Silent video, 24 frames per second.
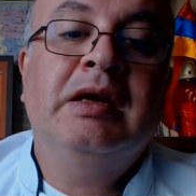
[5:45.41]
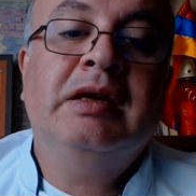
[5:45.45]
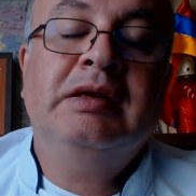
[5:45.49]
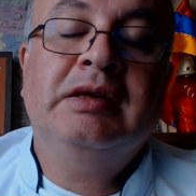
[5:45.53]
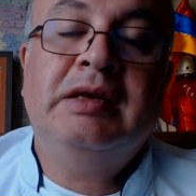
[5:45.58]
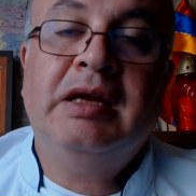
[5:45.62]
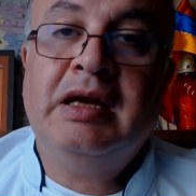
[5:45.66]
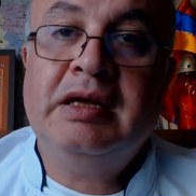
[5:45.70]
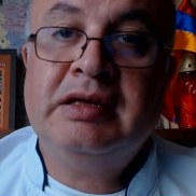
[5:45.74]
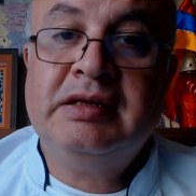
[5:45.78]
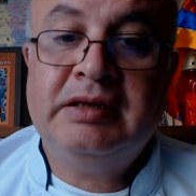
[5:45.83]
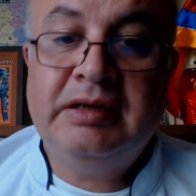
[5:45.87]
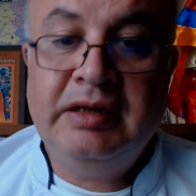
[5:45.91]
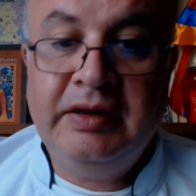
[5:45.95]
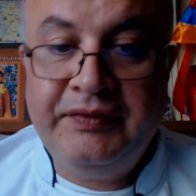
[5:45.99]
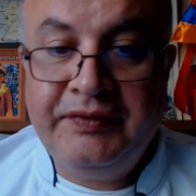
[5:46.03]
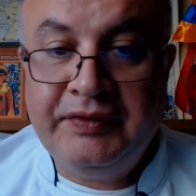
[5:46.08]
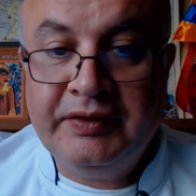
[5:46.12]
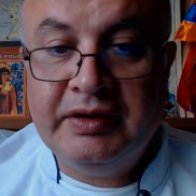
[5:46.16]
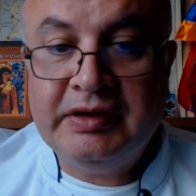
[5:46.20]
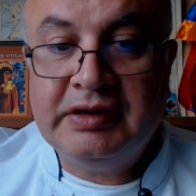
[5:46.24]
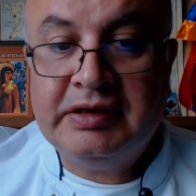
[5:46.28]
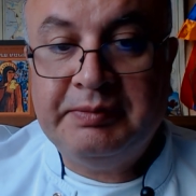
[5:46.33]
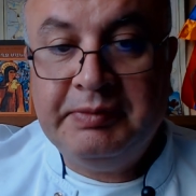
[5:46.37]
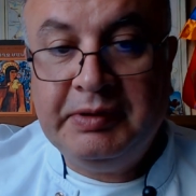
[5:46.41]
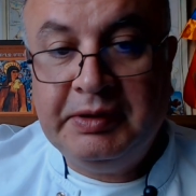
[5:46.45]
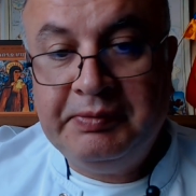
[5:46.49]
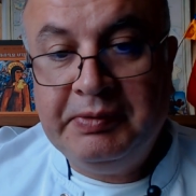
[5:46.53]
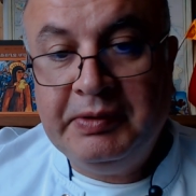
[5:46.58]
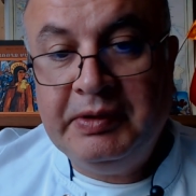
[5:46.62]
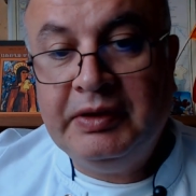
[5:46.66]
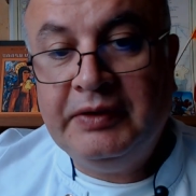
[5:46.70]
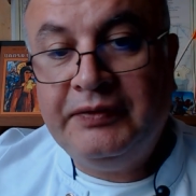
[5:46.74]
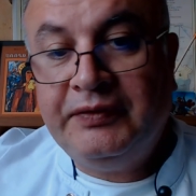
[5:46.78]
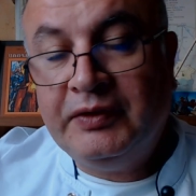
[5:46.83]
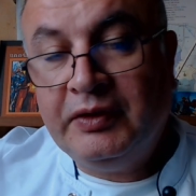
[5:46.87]
Thus, difference
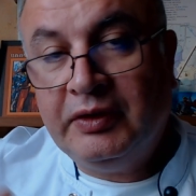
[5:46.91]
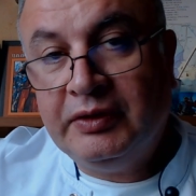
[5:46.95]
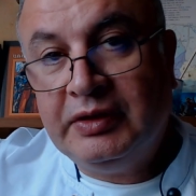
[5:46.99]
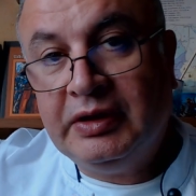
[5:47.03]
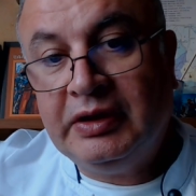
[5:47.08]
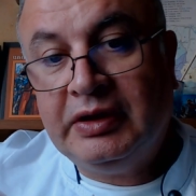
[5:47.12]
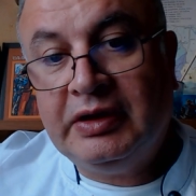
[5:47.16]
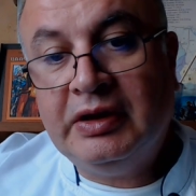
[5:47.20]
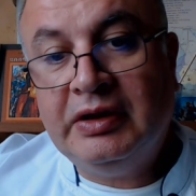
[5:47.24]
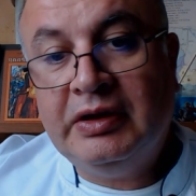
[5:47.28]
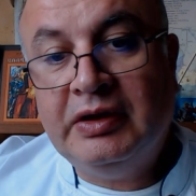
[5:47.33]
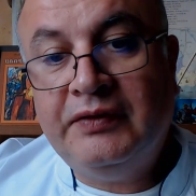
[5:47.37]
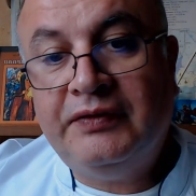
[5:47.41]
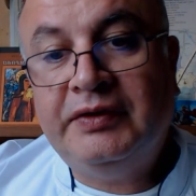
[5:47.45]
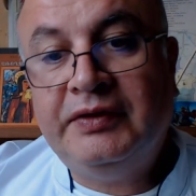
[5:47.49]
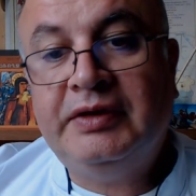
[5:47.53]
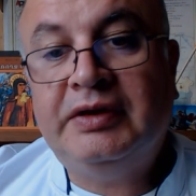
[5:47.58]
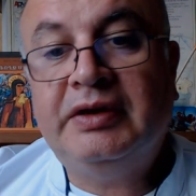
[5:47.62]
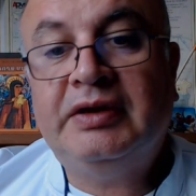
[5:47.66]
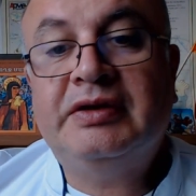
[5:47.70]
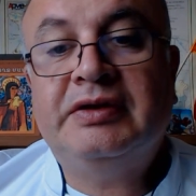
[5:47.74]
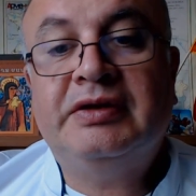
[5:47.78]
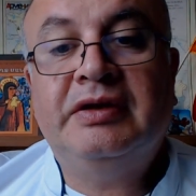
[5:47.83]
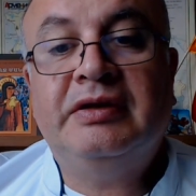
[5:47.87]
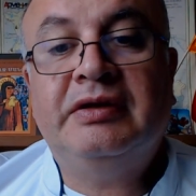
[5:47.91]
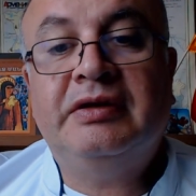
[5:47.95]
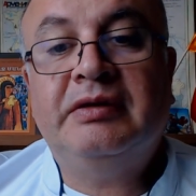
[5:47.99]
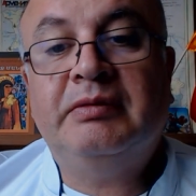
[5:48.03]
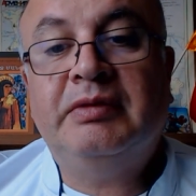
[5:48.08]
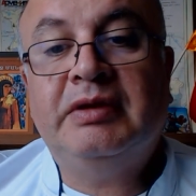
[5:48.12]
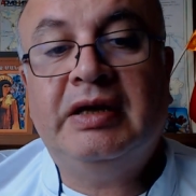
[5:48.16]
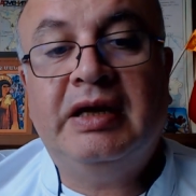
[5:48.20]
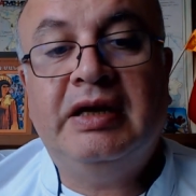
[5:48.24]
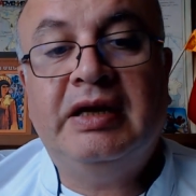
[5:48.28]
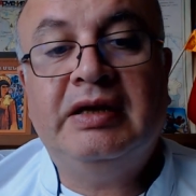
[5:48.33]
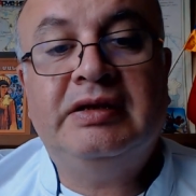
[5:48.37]
between nephrotic and nephritic syndrome
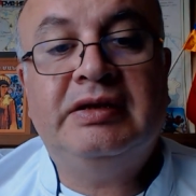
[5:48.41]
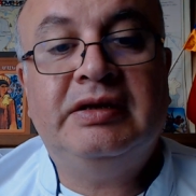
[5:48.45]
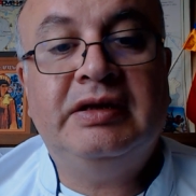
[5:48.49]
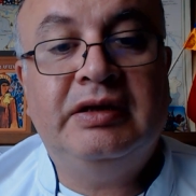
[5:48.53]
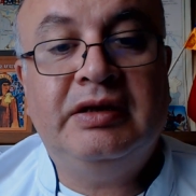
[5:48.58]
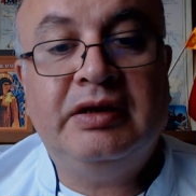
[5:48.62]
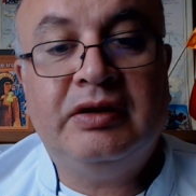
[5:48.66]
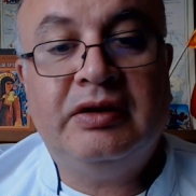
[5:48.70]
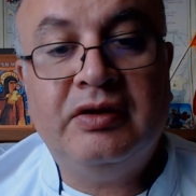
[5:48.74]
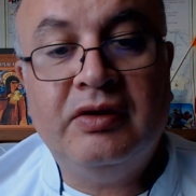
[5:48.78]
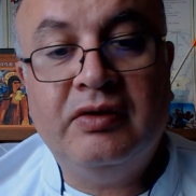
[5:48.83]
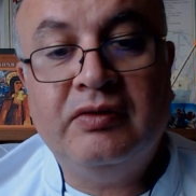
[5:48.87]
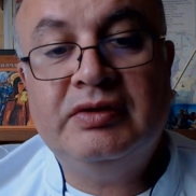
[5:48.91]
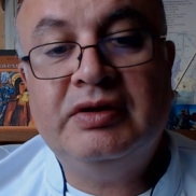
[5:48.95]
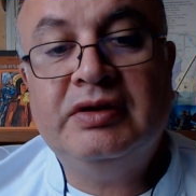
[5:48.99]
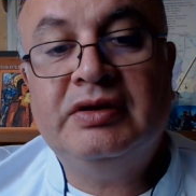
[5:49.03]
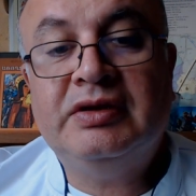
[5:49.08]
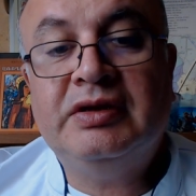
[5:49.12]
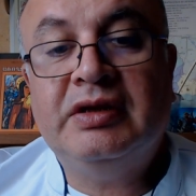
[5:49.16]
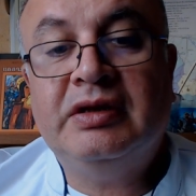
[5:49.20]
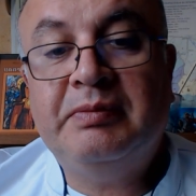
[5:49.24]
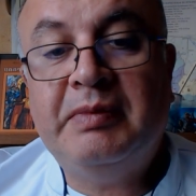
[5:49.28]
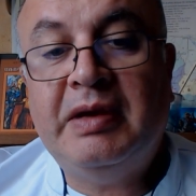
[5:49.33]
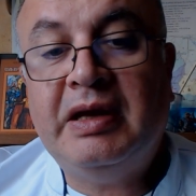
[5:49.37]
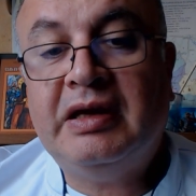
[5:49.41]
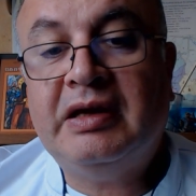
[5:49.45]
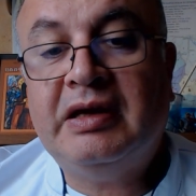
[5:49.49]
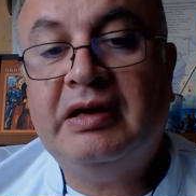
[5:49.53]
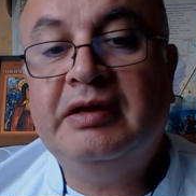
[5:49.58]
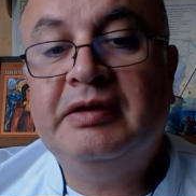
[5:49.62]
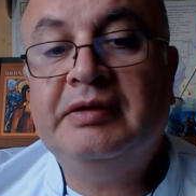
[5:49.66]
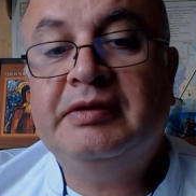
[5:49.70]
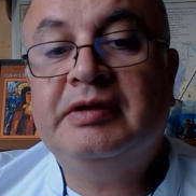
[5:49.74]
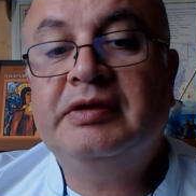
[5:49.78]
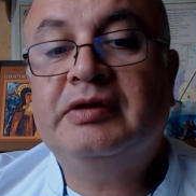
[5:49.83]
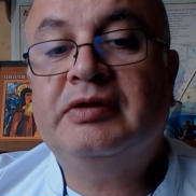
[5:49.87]
lies in the causes and
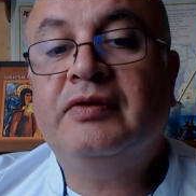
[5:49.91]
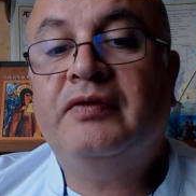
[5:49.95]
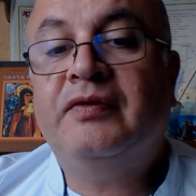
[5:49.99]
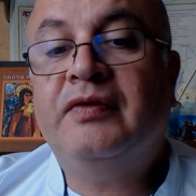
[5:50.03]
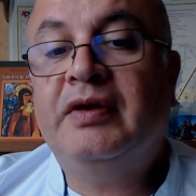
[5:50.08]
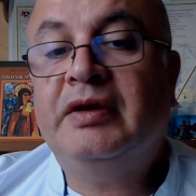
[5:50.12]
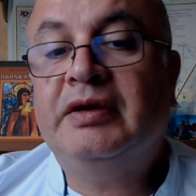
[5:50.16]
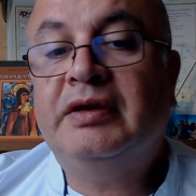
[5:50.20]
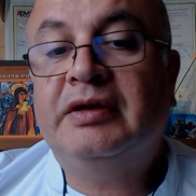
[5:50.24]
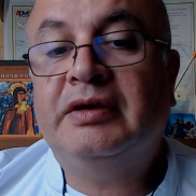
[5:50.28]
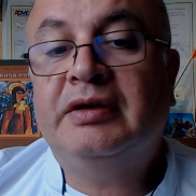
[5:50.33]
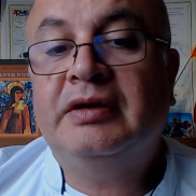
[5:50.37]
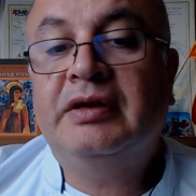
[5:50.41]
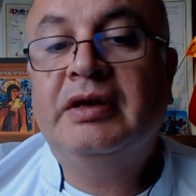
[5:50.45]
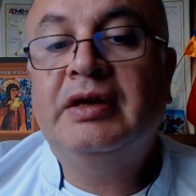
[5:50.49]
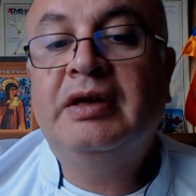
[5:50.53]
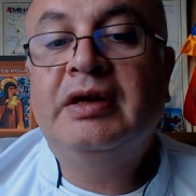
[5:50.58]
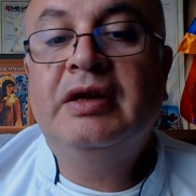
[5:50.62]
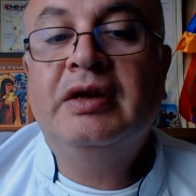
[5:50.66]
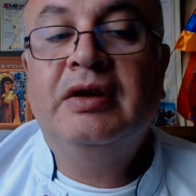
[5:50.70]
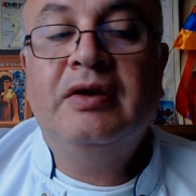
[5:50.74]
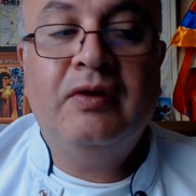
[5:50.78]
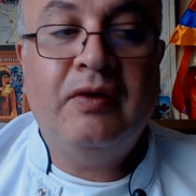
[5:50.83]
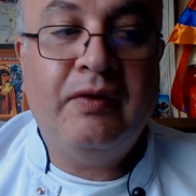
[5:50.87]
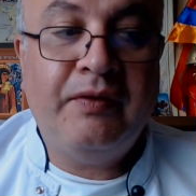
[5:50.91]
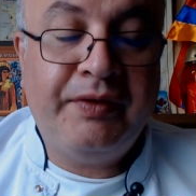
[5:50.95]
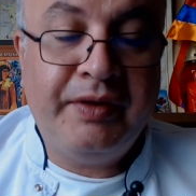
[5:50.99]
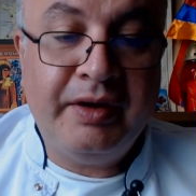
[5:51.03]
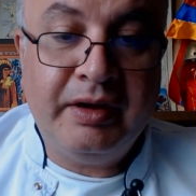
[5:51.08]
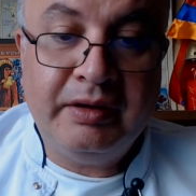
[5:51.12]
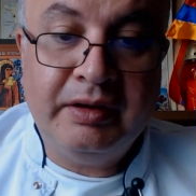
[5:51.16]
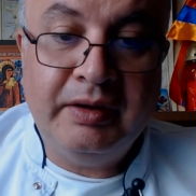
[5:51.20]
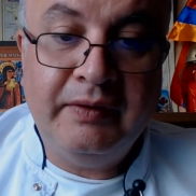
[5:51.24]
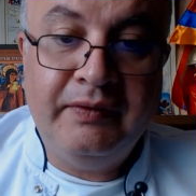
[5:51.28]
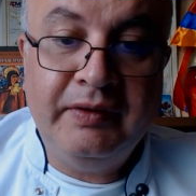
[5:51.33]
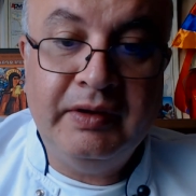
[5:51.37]
mechanisms of, other, of
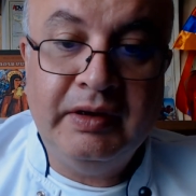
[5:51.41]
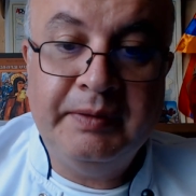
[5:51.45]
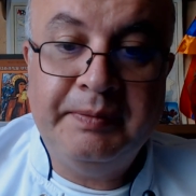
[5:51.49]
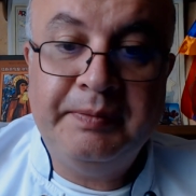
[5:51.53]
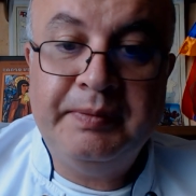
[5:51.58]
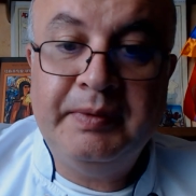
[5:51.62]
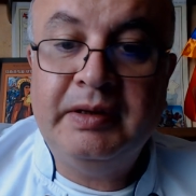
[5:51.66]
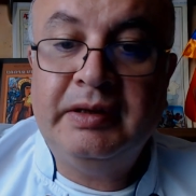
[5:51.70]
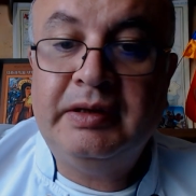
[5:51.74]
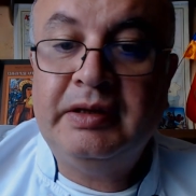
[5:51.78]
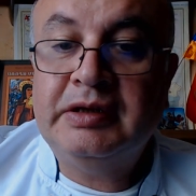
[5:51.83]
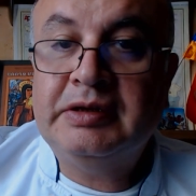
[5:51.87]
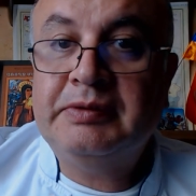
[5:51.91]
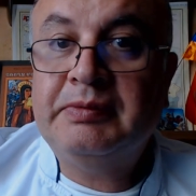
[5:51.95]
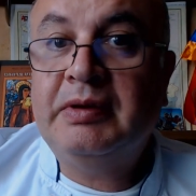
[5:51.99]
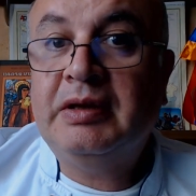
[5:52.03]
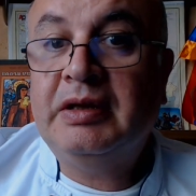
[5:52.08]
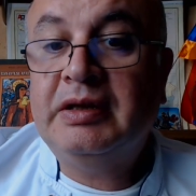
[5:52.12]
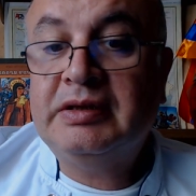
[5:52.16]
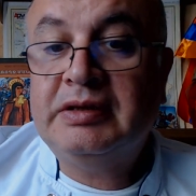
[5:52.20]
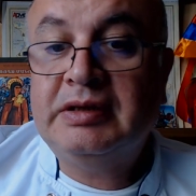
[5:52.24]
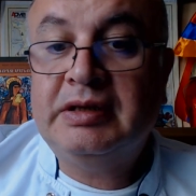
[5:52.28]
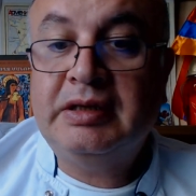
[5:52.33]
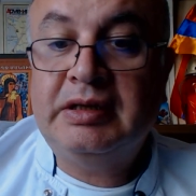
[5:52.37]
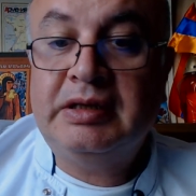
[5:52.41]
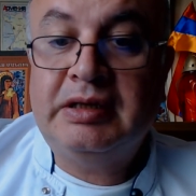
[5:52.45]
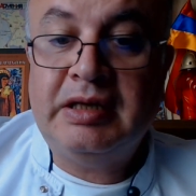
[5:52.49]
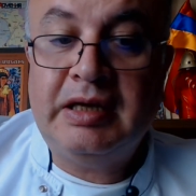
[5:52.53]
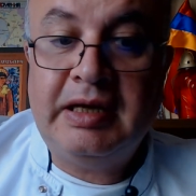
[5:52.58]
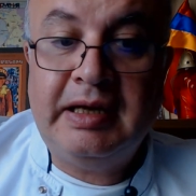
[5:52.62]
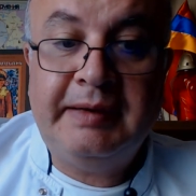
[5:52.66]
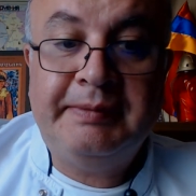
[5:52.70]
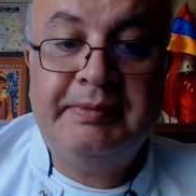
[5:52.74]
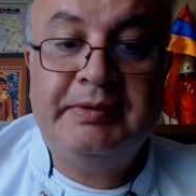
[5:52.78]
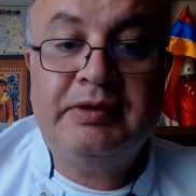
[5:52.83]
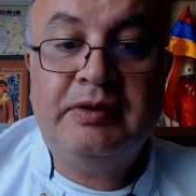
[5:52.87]
their development, as well as the
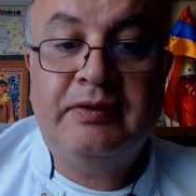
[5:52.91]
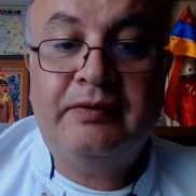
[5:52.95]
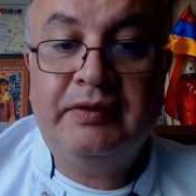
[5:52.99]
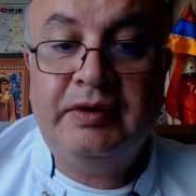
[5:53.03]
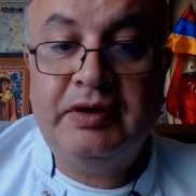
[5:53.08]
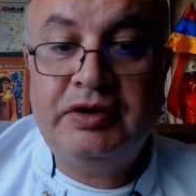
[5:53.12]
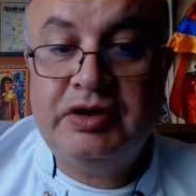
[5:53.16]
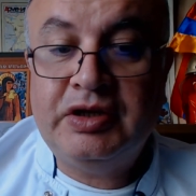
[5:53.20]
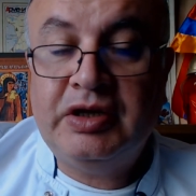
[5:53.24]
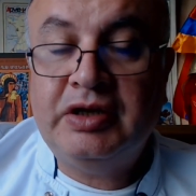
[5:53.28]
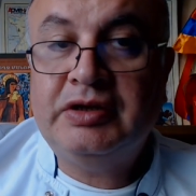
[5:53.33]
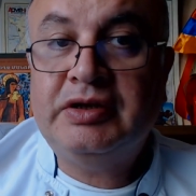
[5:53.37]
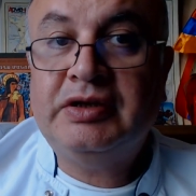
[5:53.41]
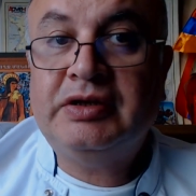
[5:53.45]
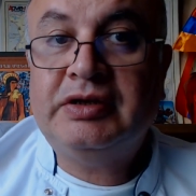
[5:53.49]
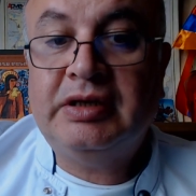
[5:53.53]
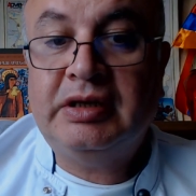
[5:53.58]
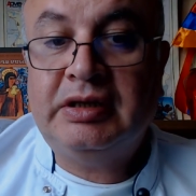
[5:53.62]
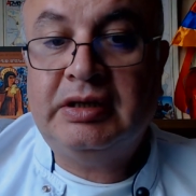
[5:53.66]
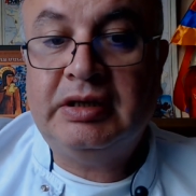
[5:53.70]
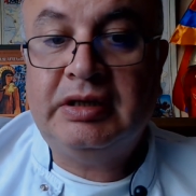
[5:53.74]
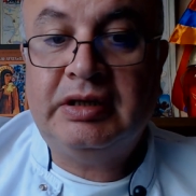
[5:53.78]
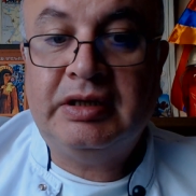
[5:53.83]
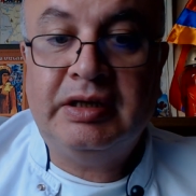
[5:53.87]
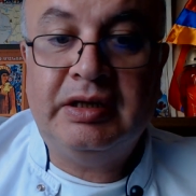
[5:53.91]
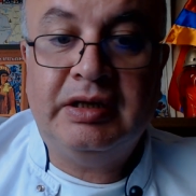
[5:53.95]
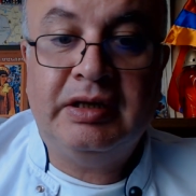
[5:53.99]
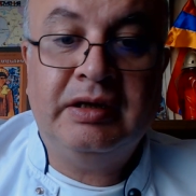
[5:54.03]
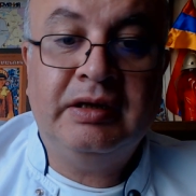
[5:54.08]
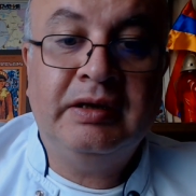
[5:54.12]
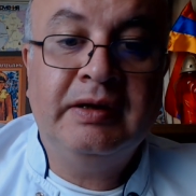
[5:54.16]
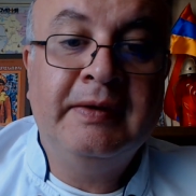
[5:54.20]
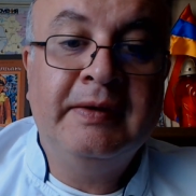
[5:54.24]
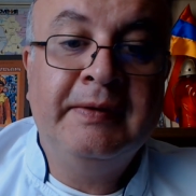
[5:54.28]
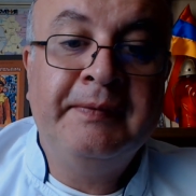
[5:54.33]
types of the changes that occur